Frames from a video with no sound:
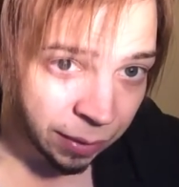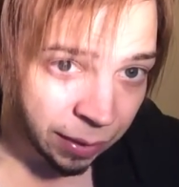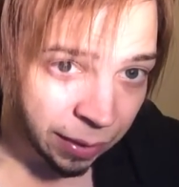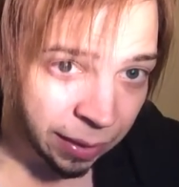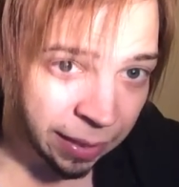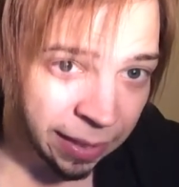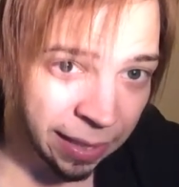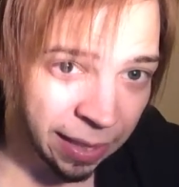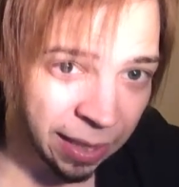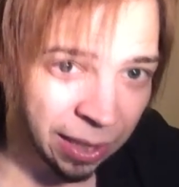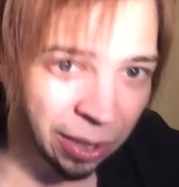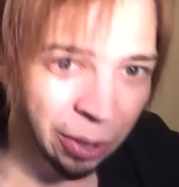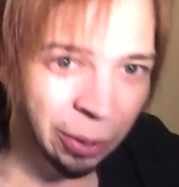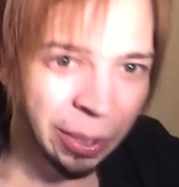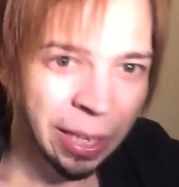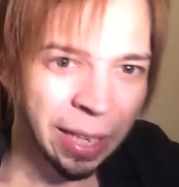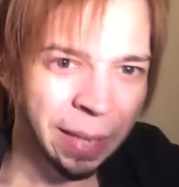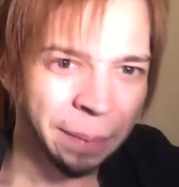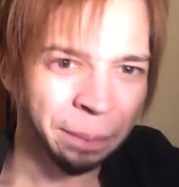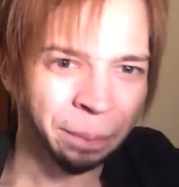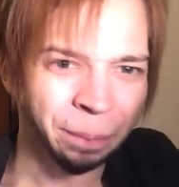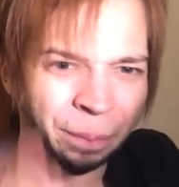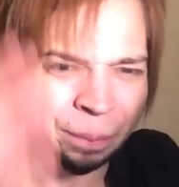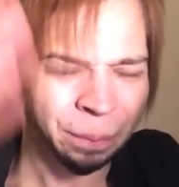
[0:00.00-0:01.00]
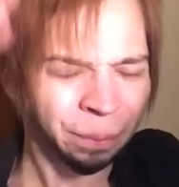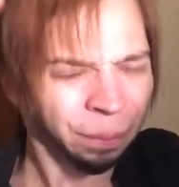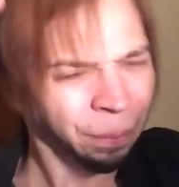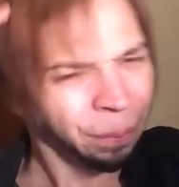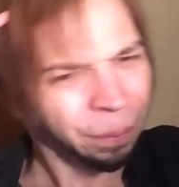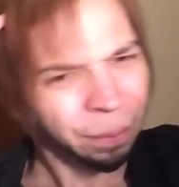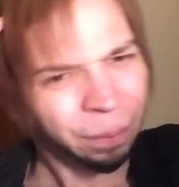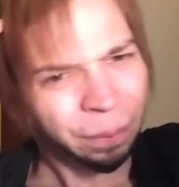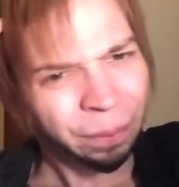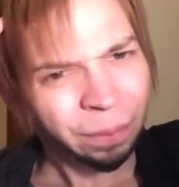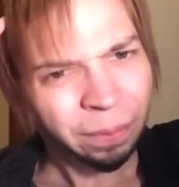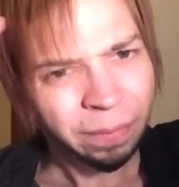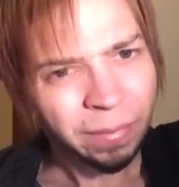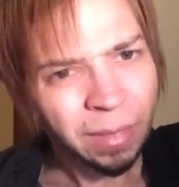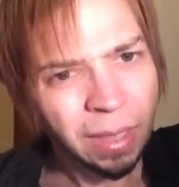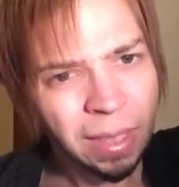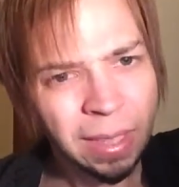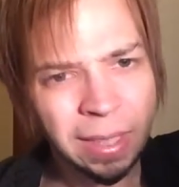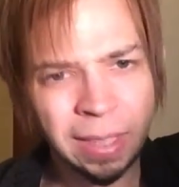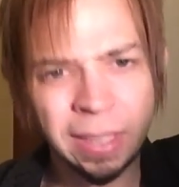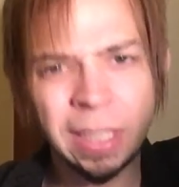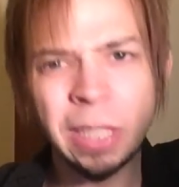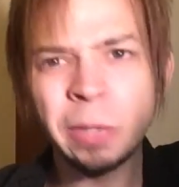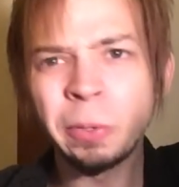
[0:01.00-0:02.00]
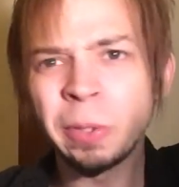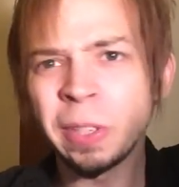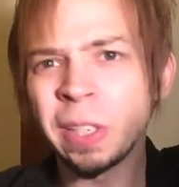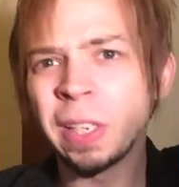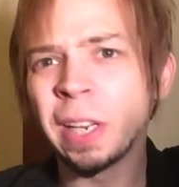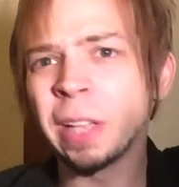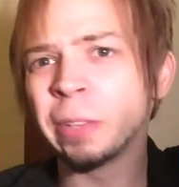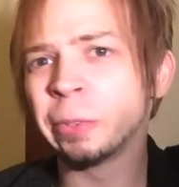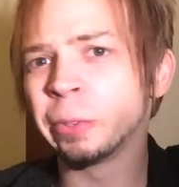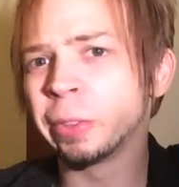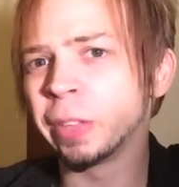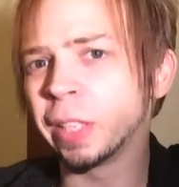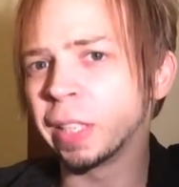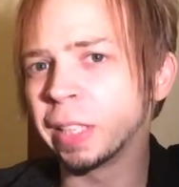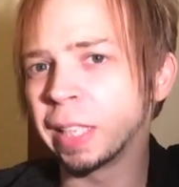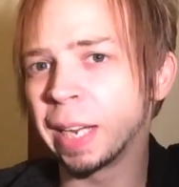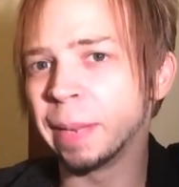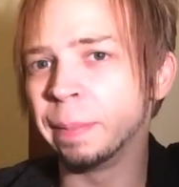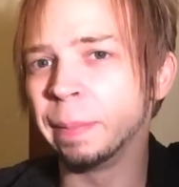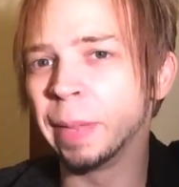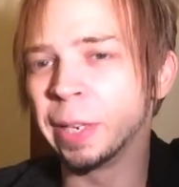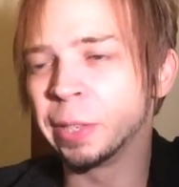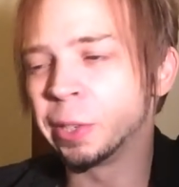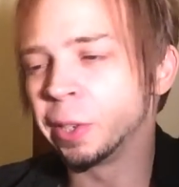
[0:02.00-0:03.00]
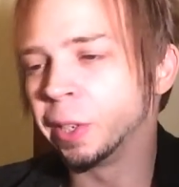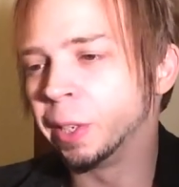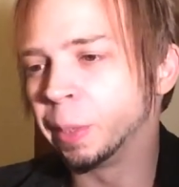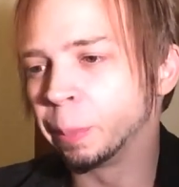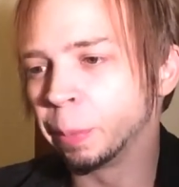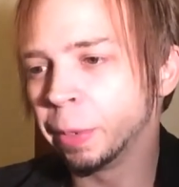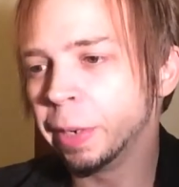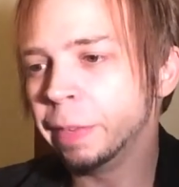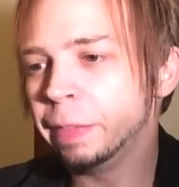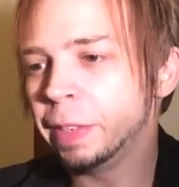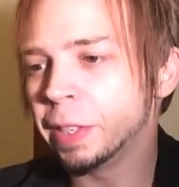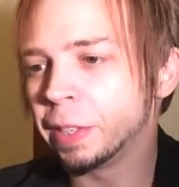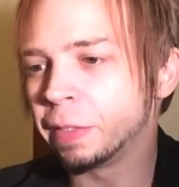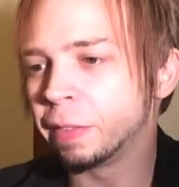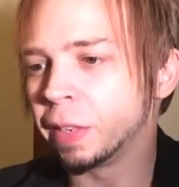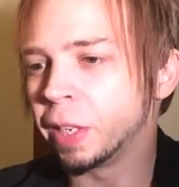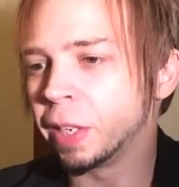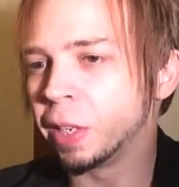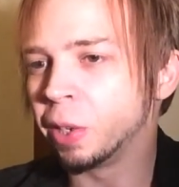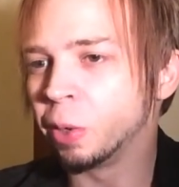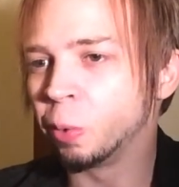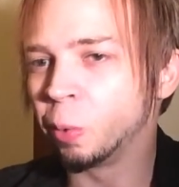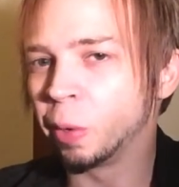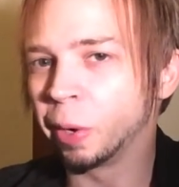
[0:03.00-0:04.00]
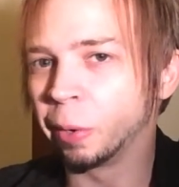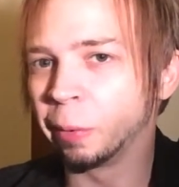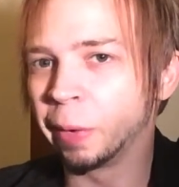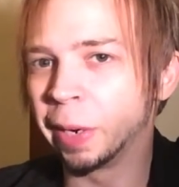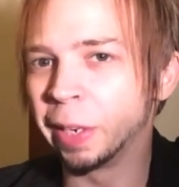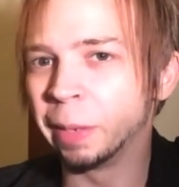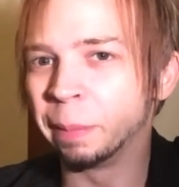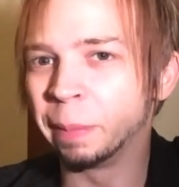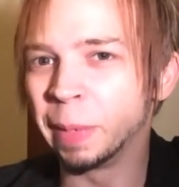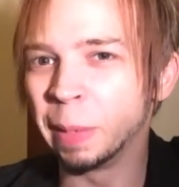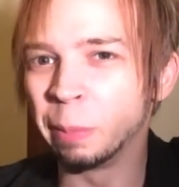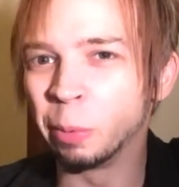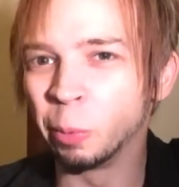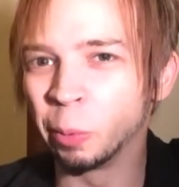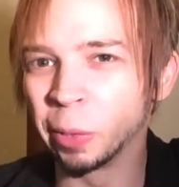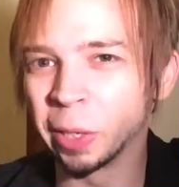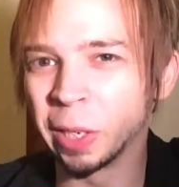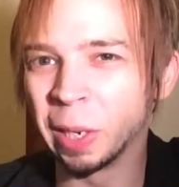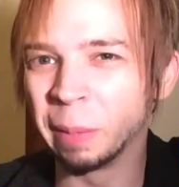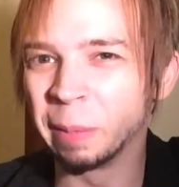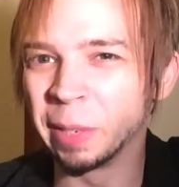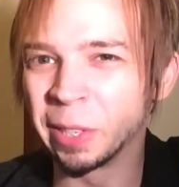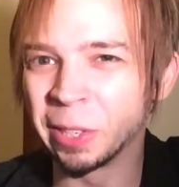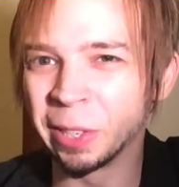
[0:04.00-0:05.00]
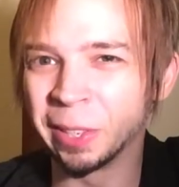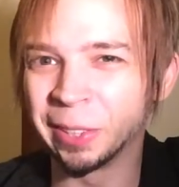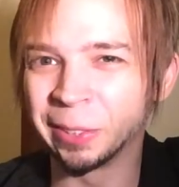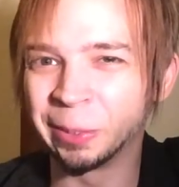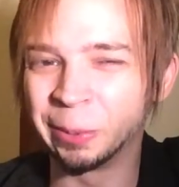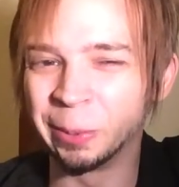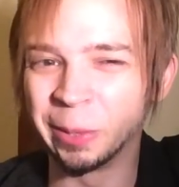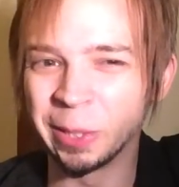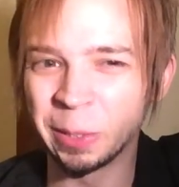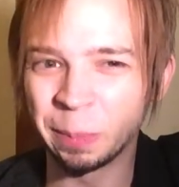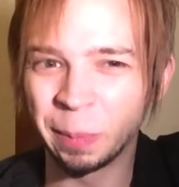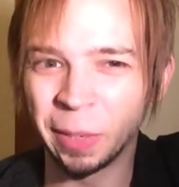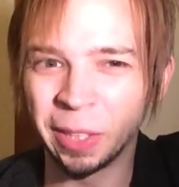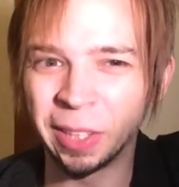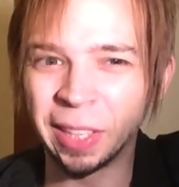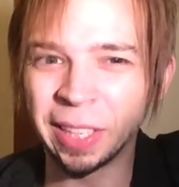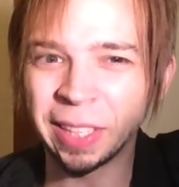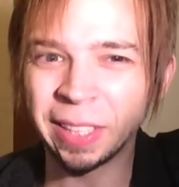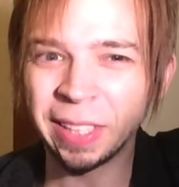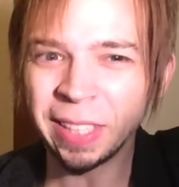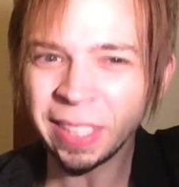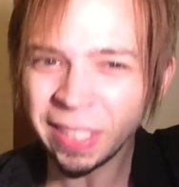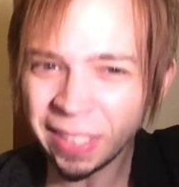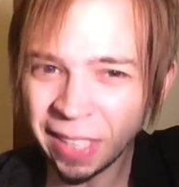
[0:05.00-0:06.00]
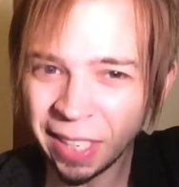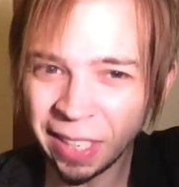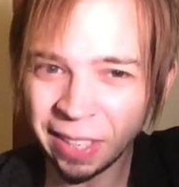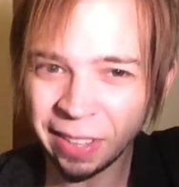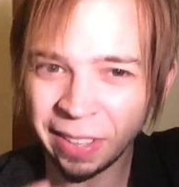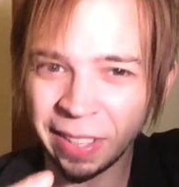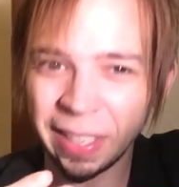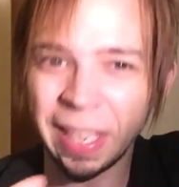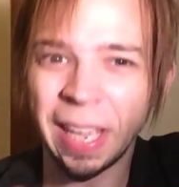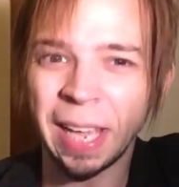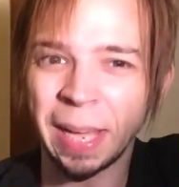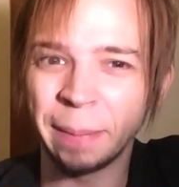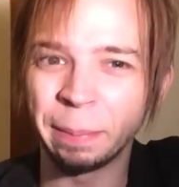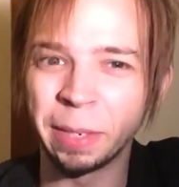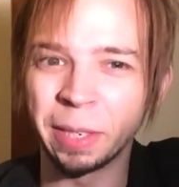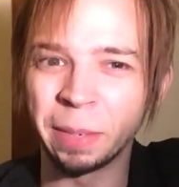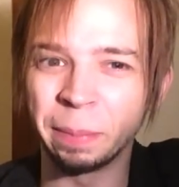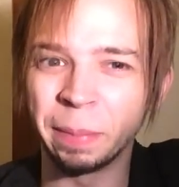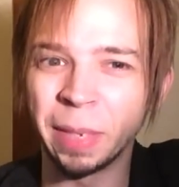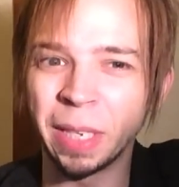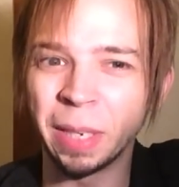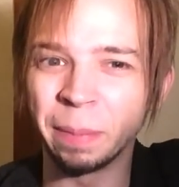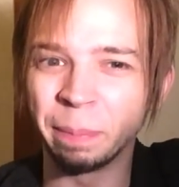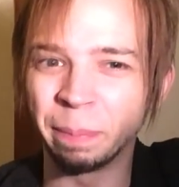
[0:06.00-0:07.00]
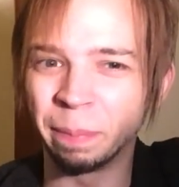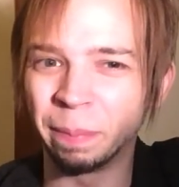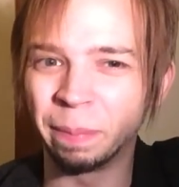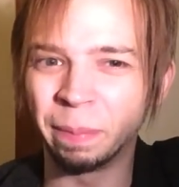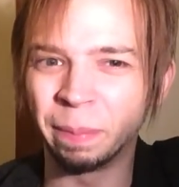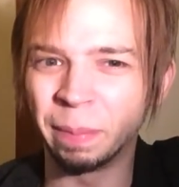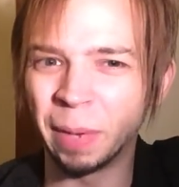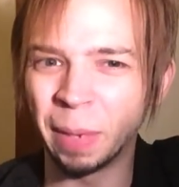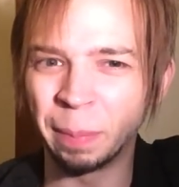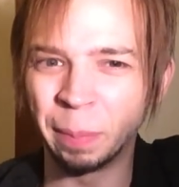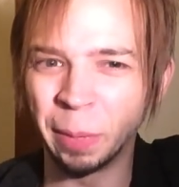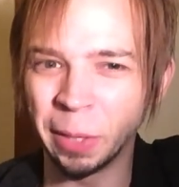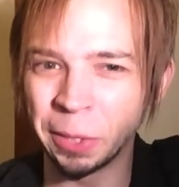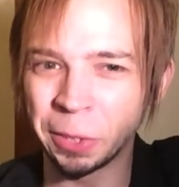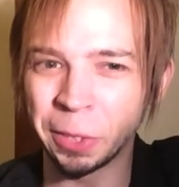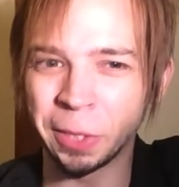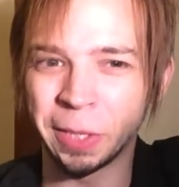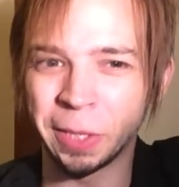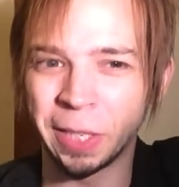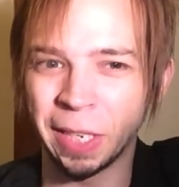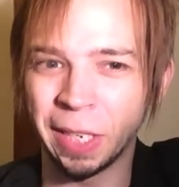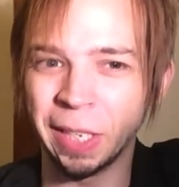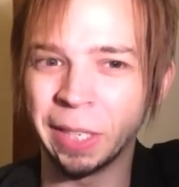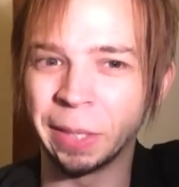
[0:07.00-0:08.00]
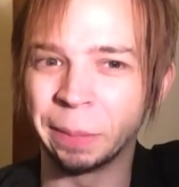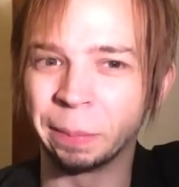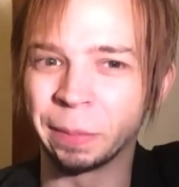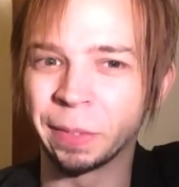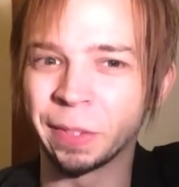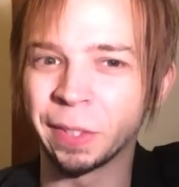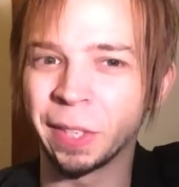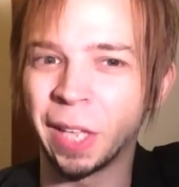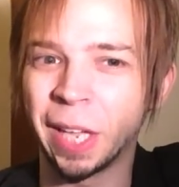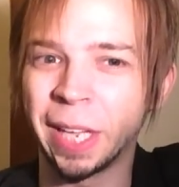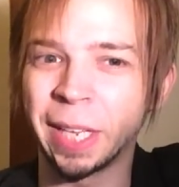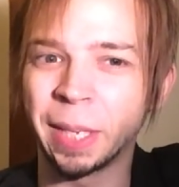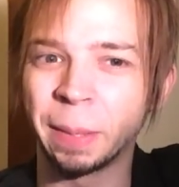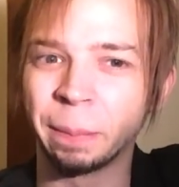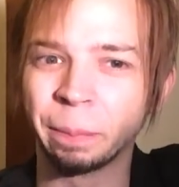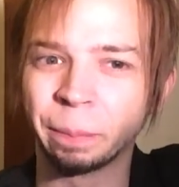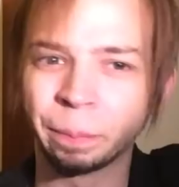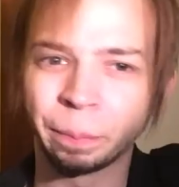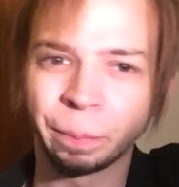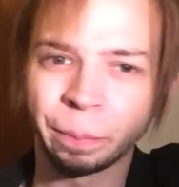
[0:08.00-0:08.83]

yeah, okay. And this was another thing that I mentioned in a previous video where random people would come and talk to us, but like this kind of thing happened to me a bunch of times. Like,